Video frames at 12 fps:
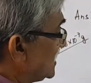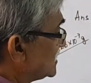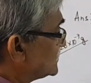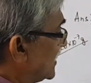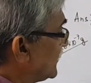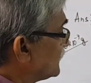
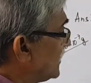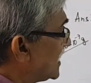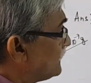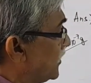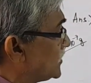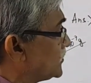that is
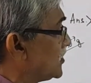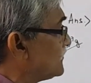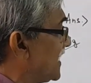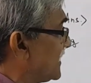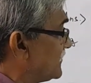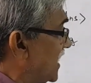
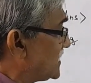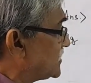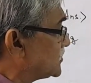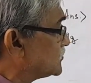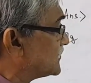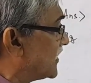1.059
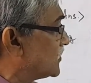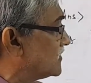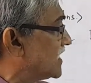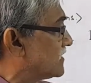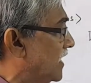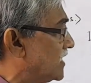into 10 to the
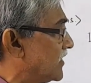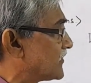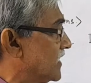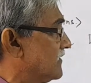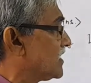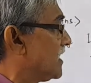power minus
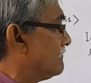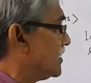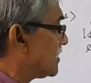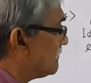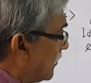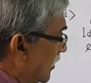7 number
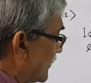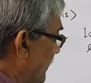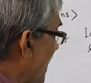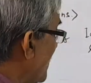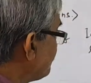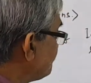of moles
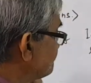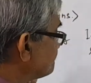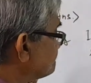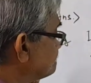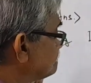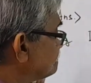of
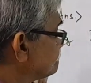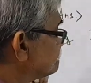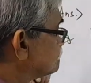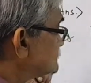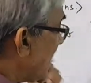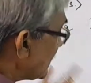
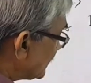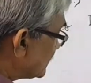gas.